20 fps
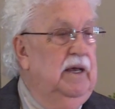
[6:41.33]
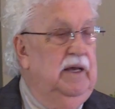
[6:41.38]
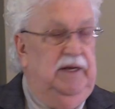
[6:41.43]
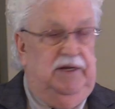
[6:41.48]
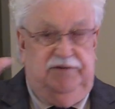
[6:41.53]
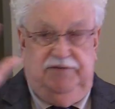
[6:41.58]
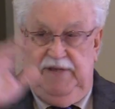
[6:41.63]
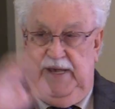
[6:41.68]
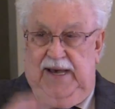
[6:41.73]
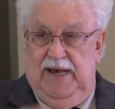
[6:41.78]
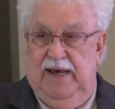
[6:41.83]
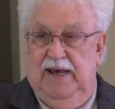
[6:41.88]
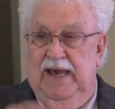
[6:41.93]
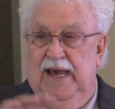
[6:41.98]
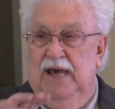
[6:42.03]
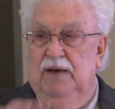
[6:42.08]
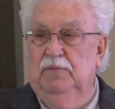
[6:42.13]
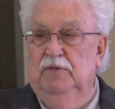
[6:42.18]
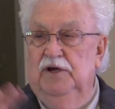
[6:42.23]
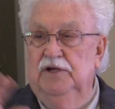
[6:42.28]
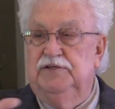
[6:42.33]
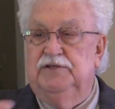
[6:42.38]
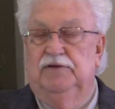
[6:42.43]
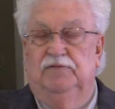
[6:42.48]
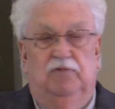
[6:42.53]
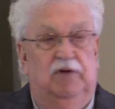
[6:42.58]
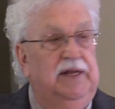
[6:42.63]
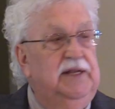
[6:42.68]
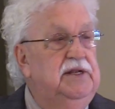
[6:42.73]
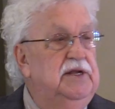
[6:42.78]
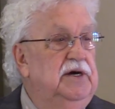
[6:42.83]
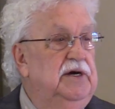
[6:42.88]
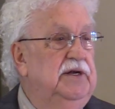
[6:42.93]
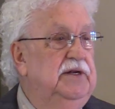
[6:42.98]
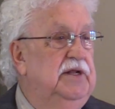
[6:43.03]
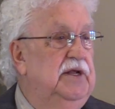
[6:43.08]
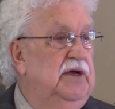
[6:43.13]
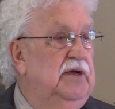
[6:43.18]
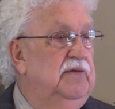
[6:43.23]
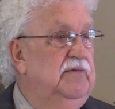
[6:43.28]
is how, how much have we
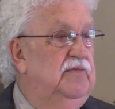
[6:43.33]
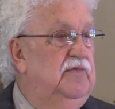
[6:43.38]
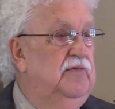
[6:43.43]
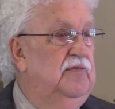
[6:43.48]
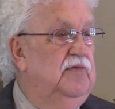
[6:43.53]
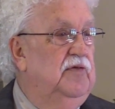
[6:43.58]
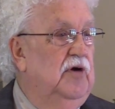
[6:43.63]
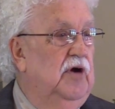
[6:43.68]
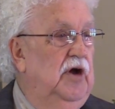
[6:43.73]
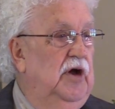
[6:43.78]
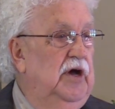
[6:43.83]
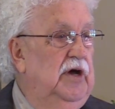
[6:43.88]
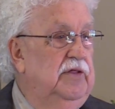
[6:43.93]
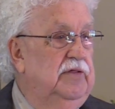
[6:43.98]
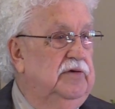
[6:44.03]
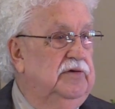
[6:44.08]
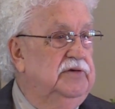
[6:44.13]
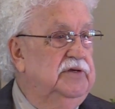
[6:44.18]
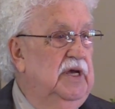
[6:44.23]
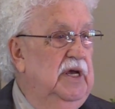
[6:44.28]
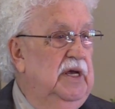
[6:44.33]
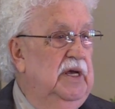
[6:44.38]
done to, for others?